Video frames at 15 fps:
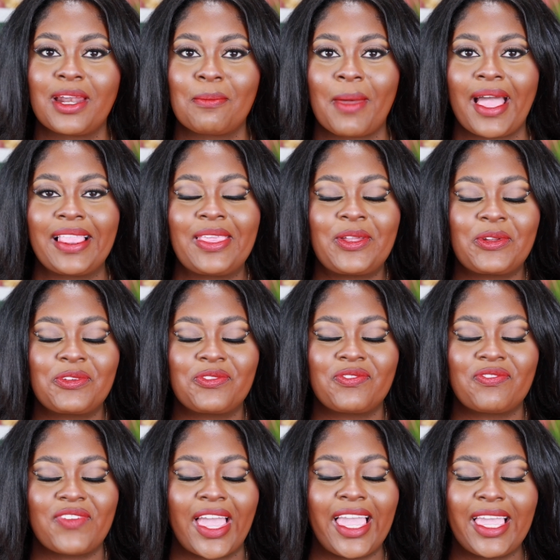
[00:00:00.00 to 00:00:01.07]
of my little
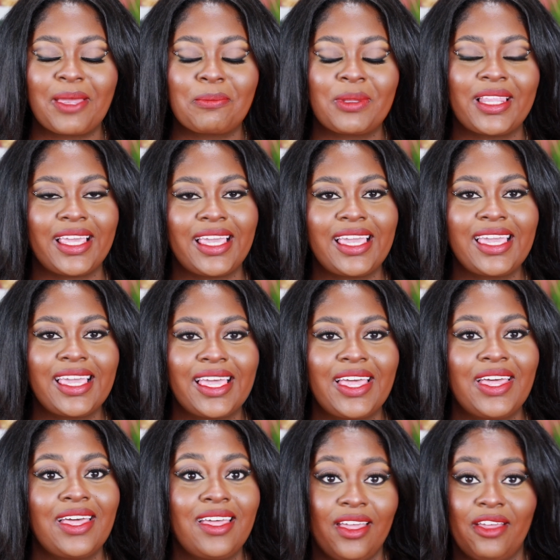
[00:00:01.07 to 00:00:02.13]
family,
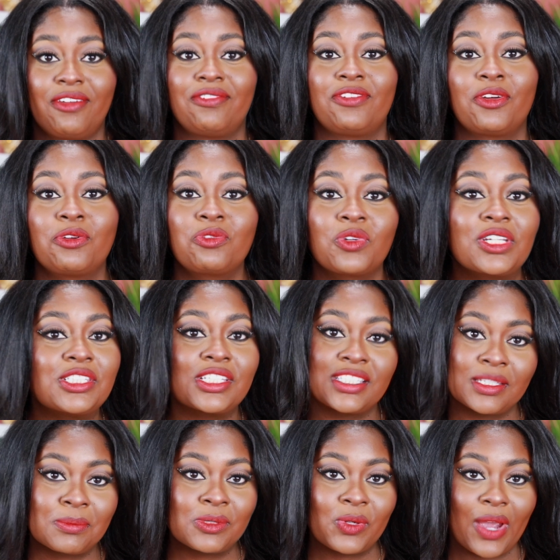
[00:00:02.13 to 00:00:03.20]
feel free to
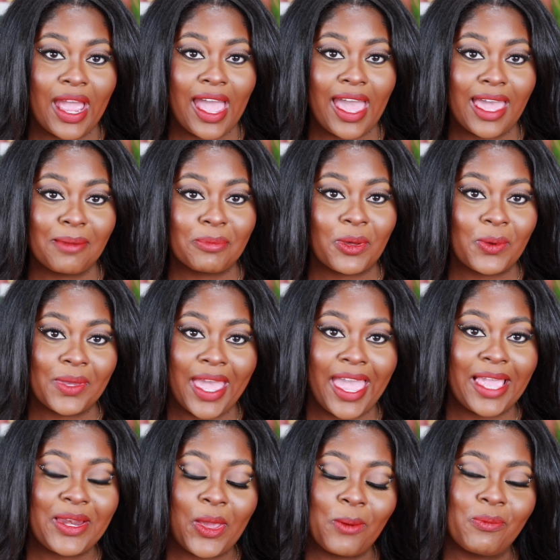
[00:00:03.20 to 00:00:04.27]
subscribe.
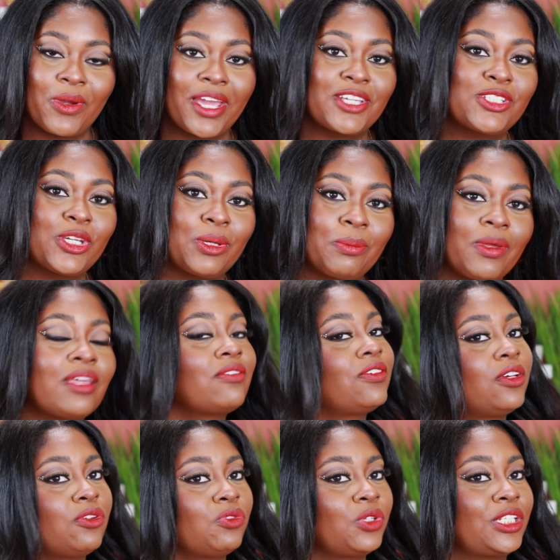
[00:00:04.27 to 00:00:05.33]
Okay, no pressure, but
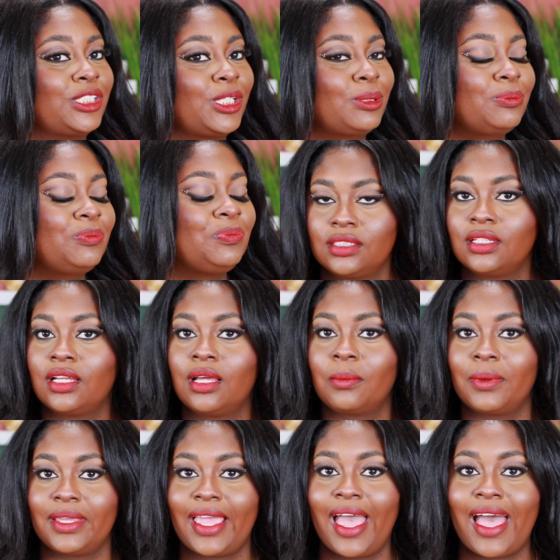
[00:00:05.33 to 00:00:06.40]
feel free to.
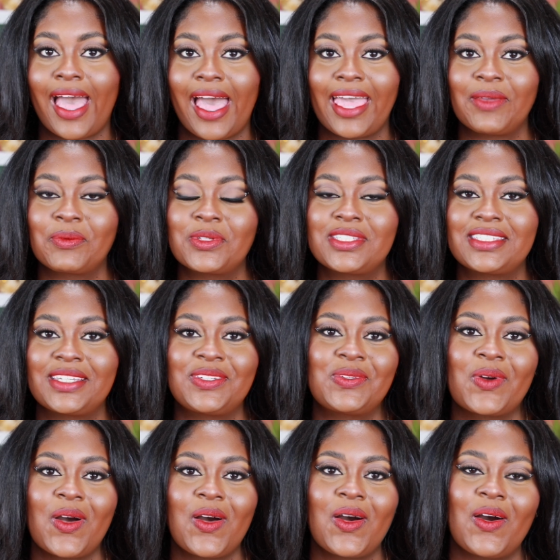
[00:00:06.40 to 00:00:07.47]
But yeah, I will see
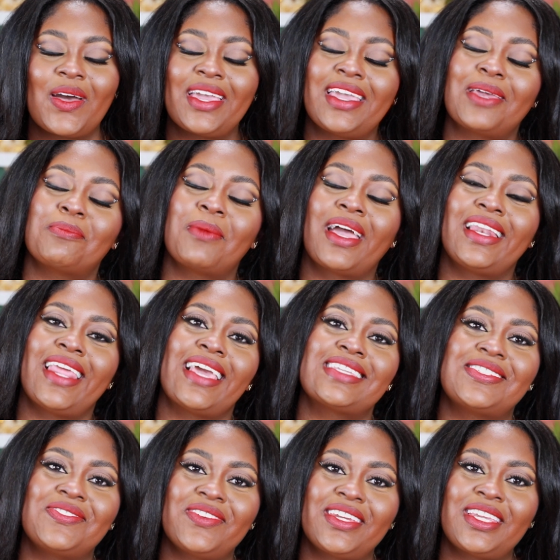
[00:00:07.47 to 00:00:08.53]
you all in my
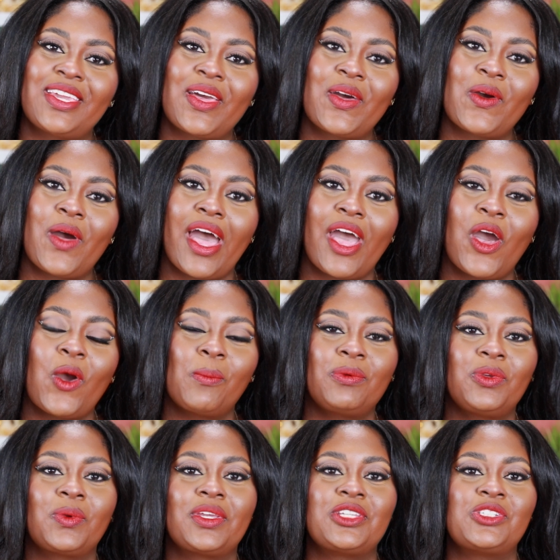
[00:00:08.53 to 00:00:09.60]
next video. I hope
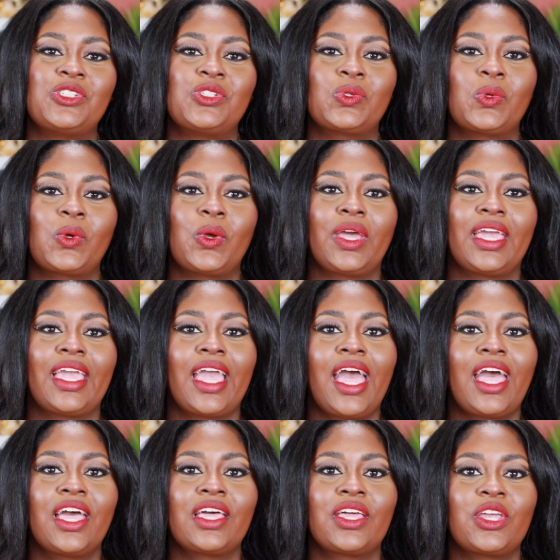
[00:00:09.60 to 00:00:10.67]
you enjoy
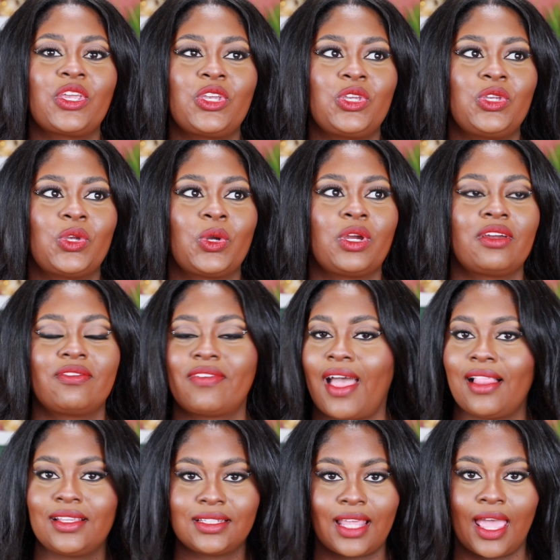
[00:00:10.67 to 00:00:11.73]
your
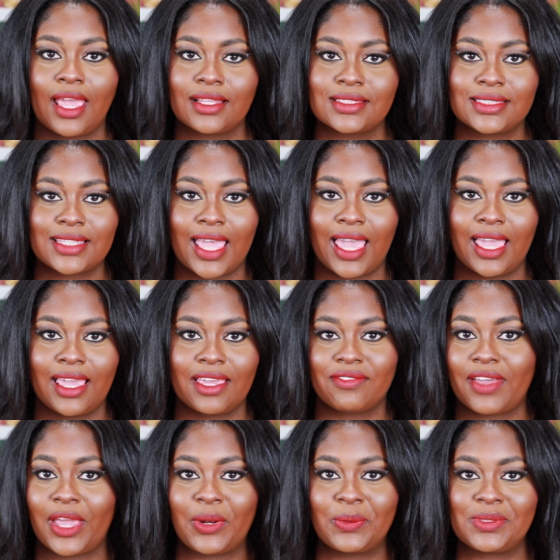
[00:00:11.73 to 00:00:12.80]
Valentine's Day if
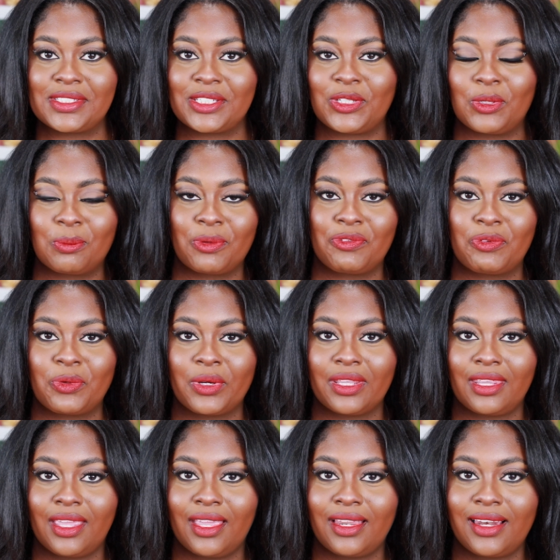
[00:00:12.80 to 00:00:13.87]
I don't see you before
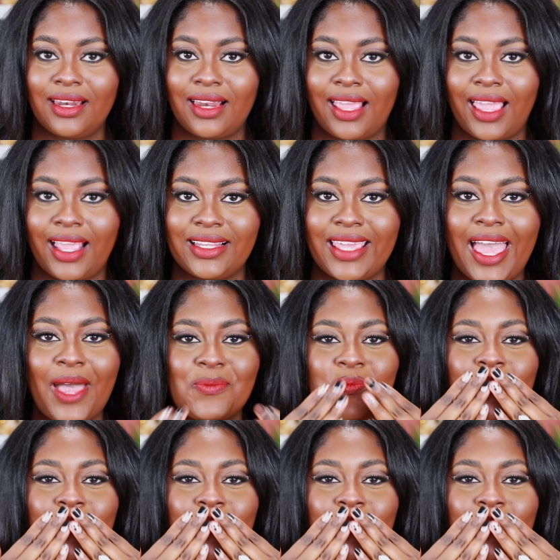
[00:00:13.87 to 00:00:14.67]
then. And yeah,